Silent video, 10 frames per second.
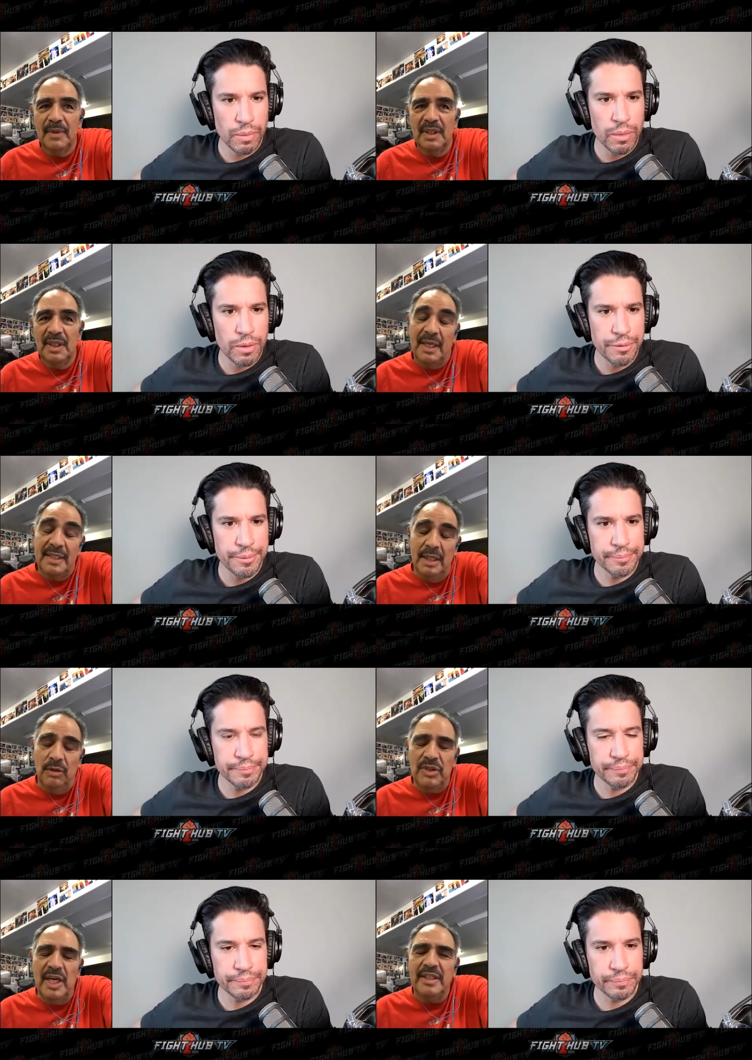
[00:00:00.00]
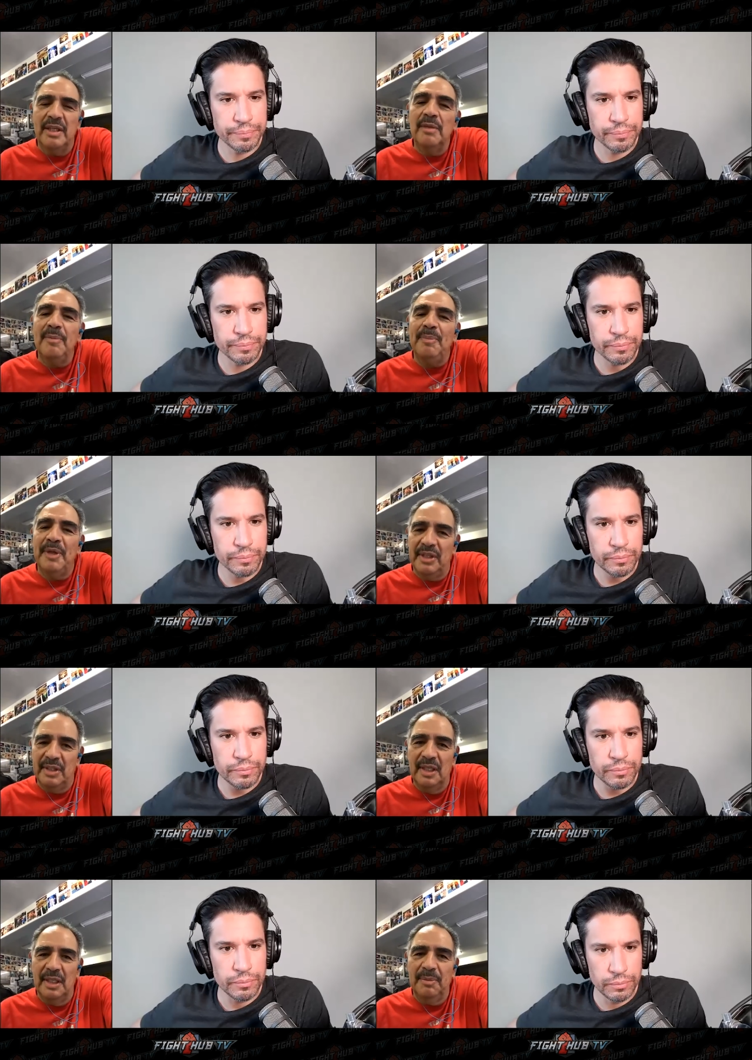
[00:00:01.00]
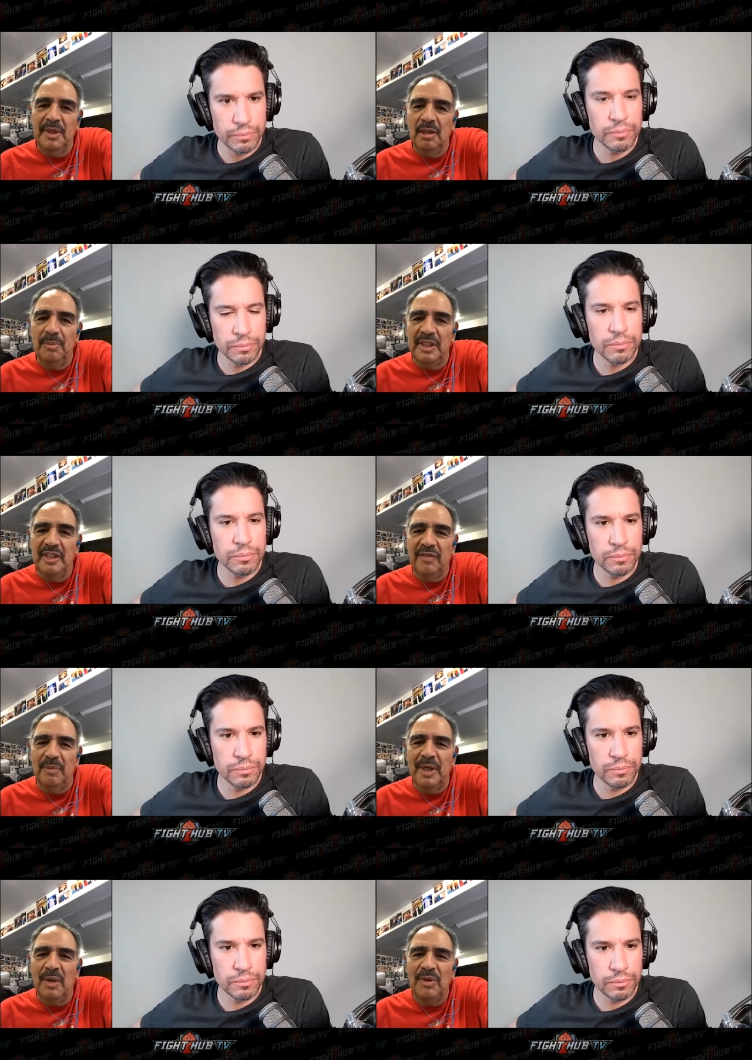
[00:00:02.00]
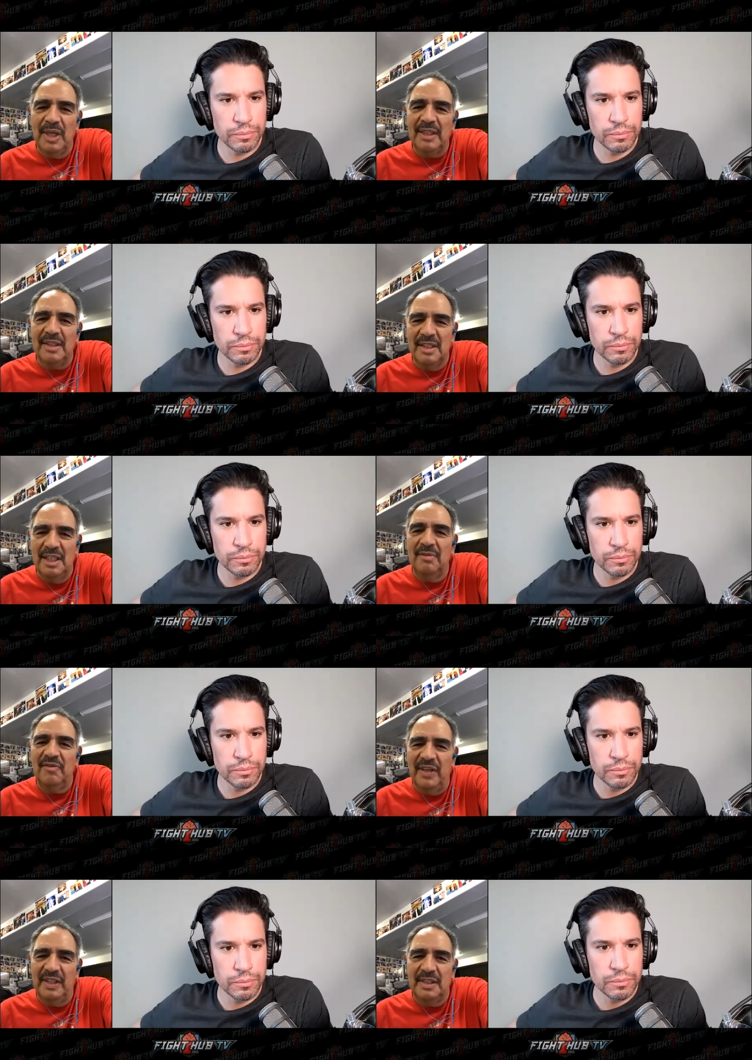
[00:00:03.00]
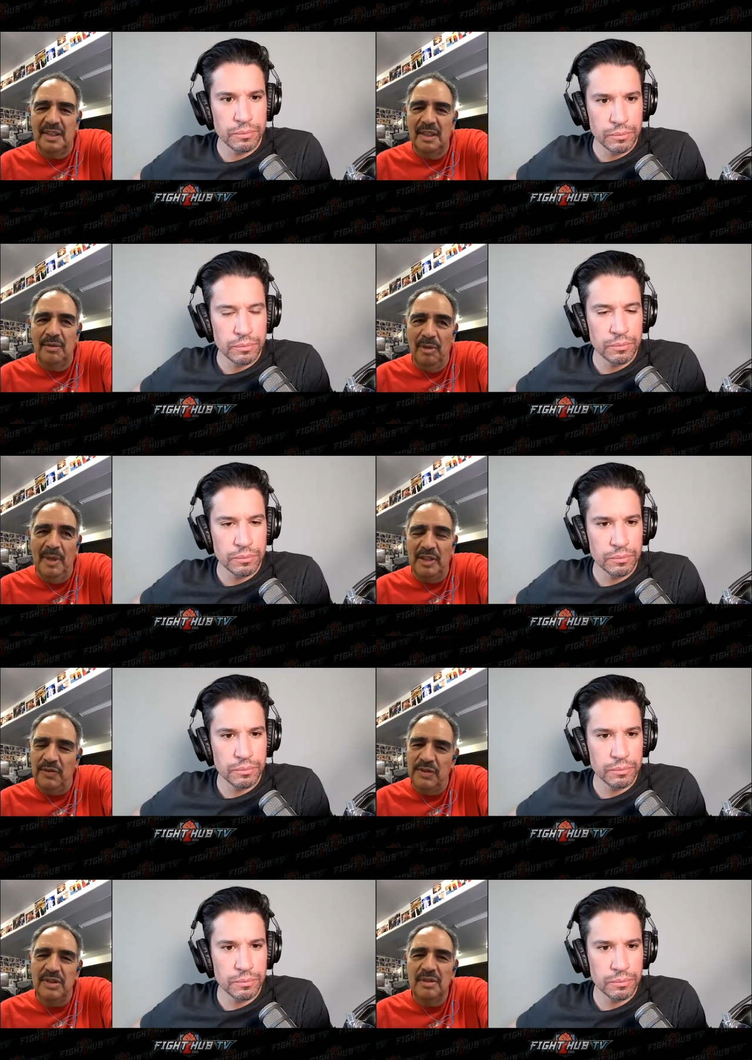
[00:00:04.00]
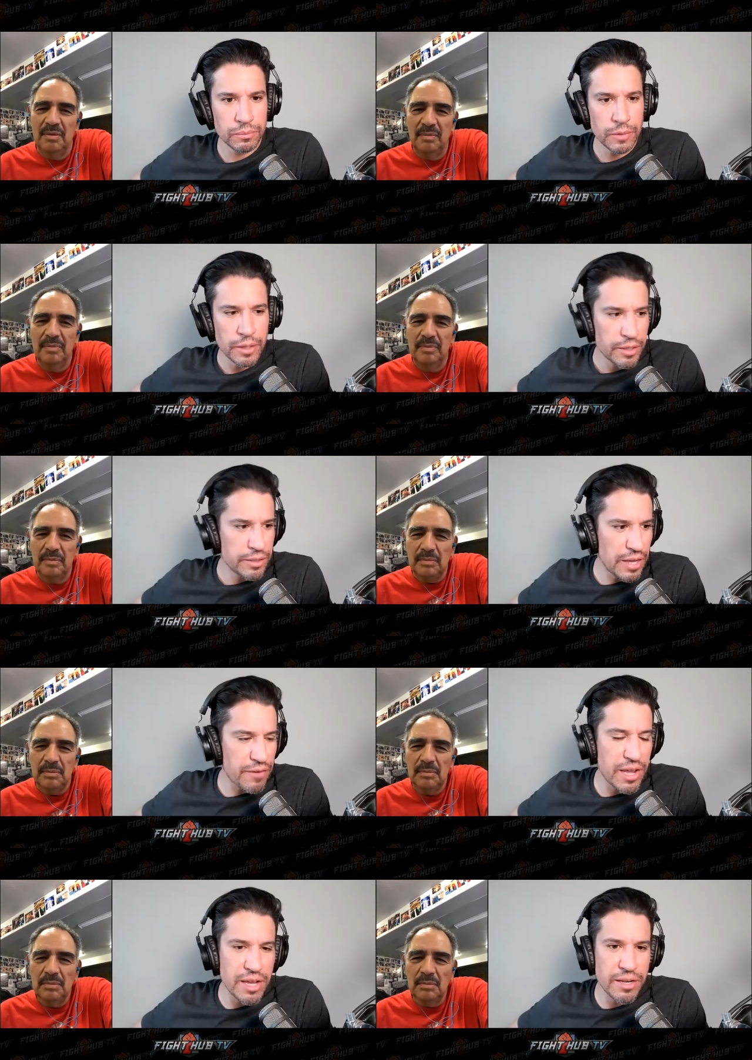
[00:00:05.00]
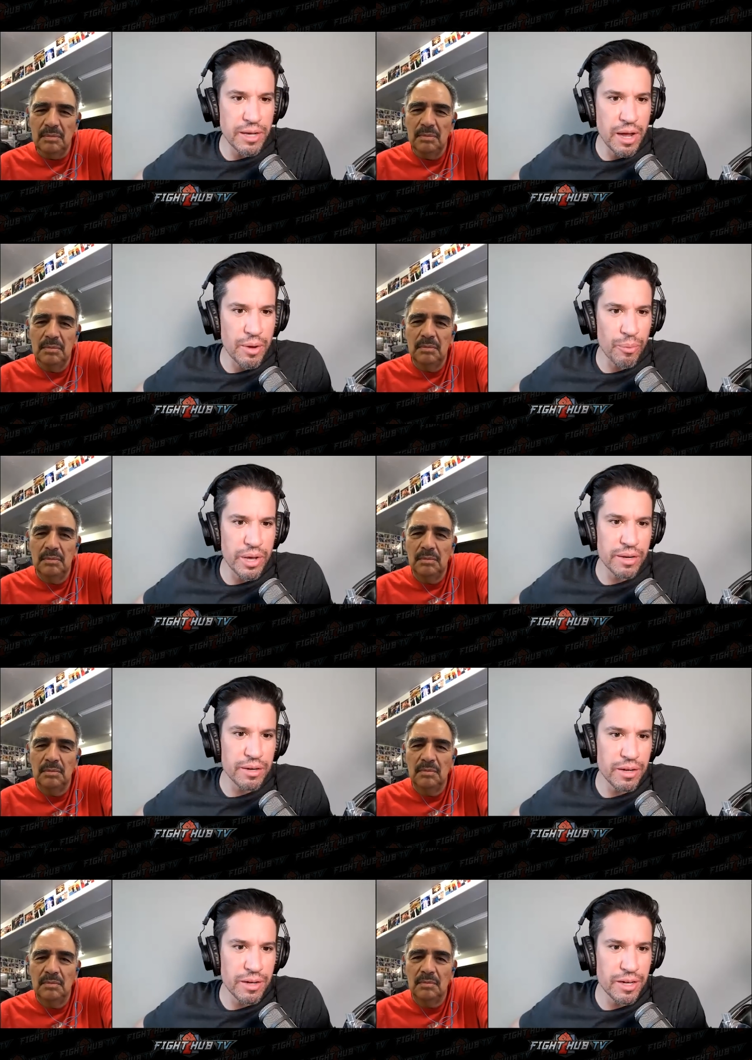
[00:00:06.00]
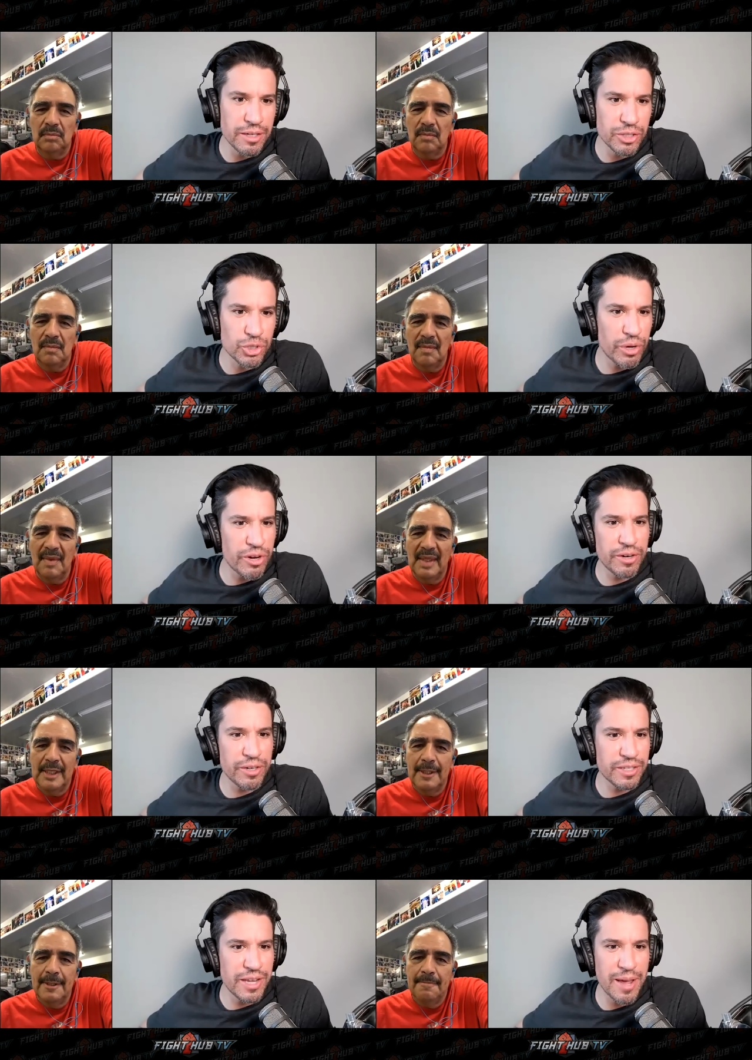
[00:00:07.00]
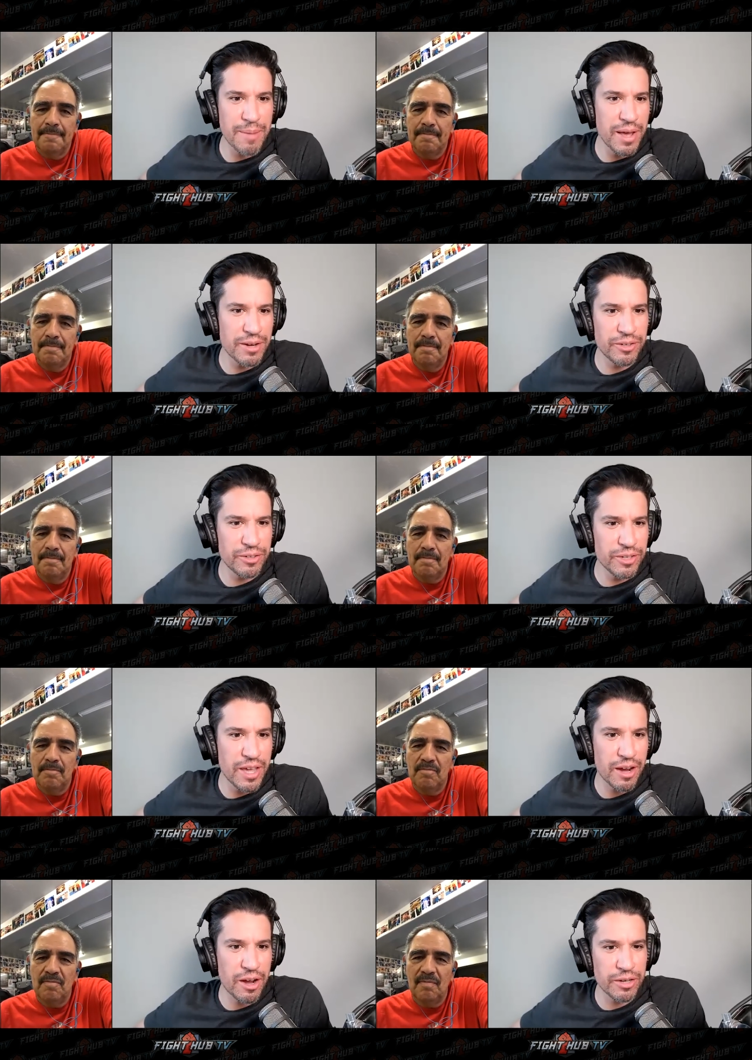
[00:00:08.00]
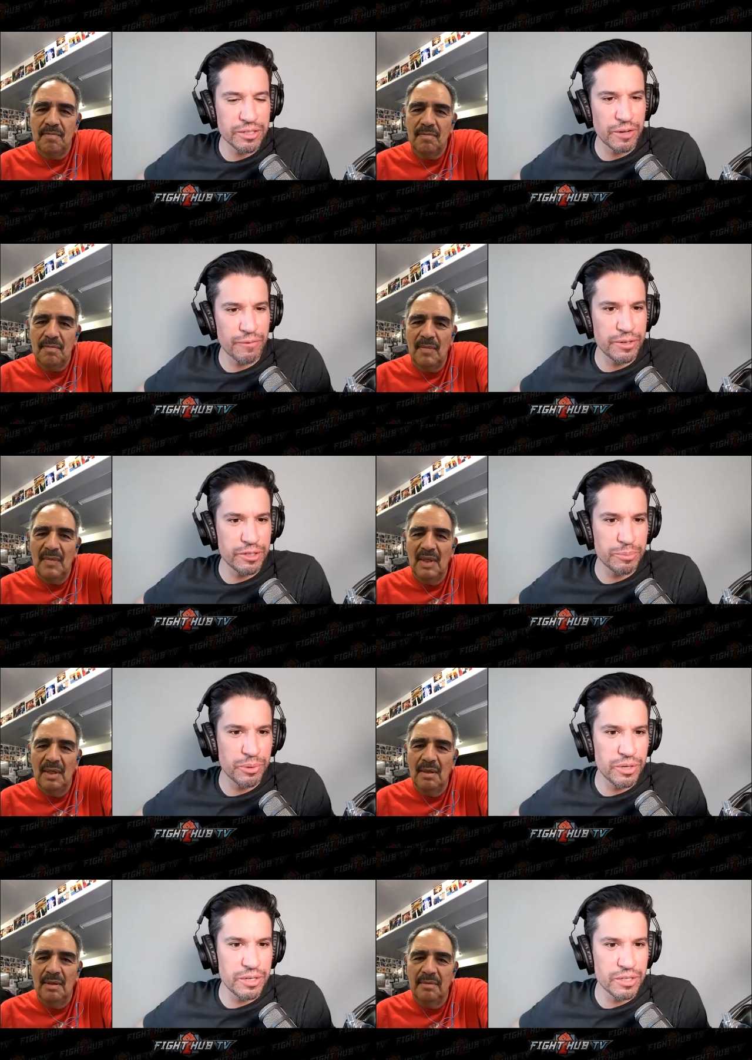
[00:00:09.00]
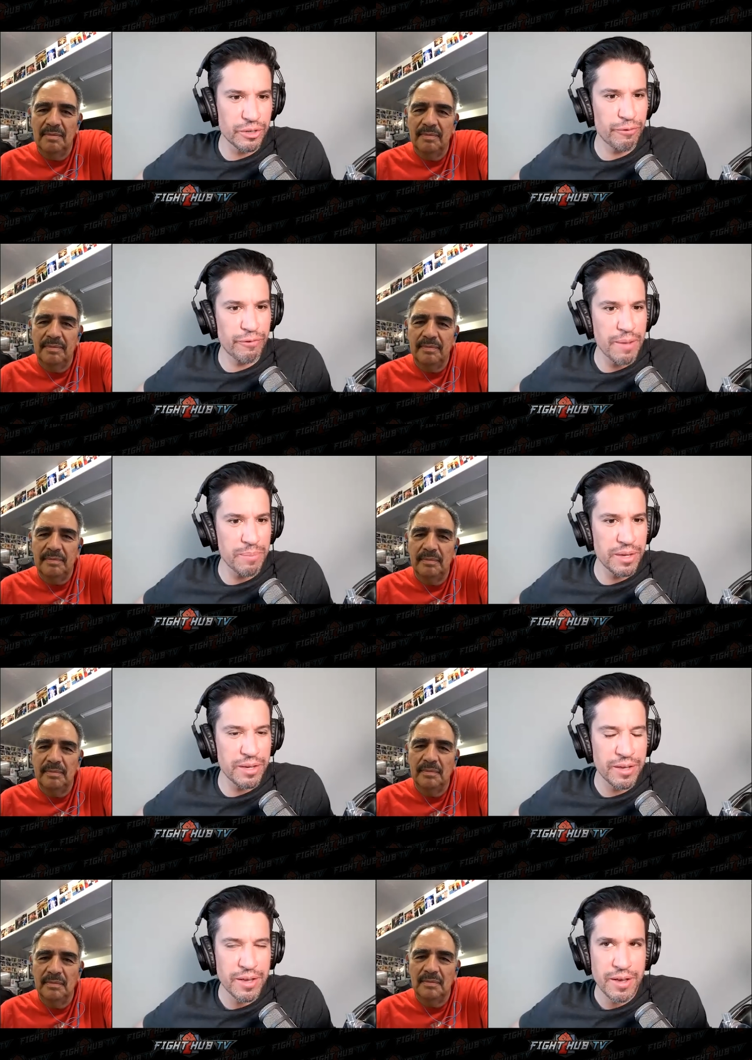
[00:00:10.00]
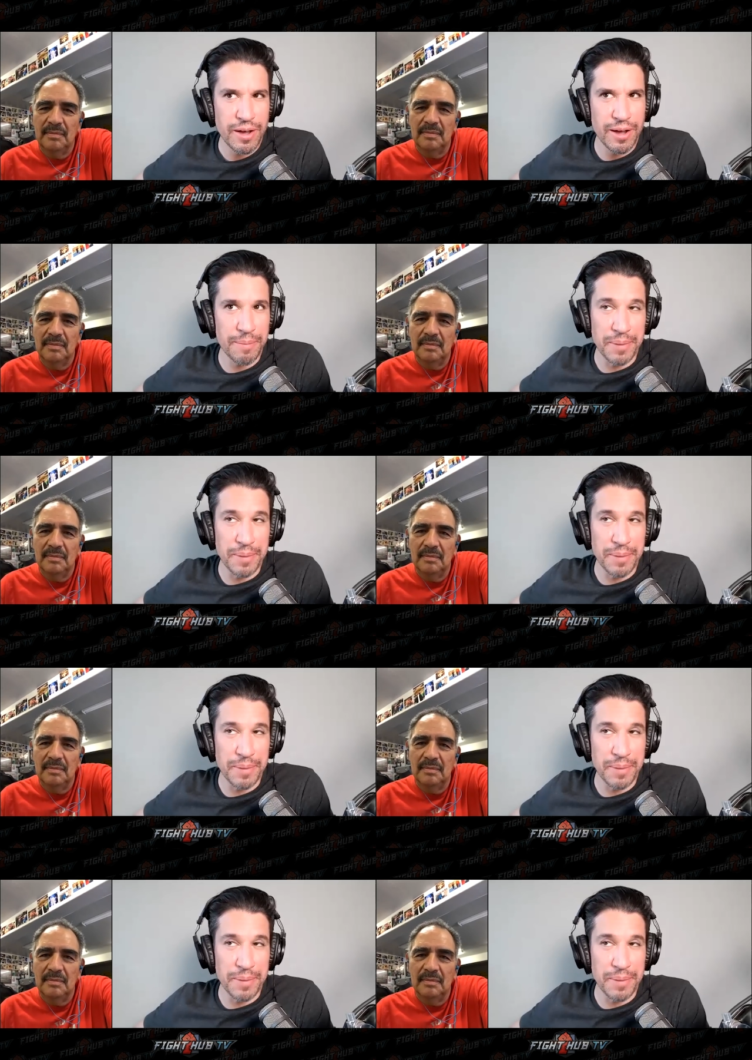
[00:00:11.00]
Speaker 1: like I said, those guys are a little bit bigger. Uh, it'd be a little bit different, but I would like to see him fight uh, a rematch first.
Speaker 2: Devin Haney uh, went to Twitter and said, "Hey man, you, you can't call yourself undisputed until you fight me." Um,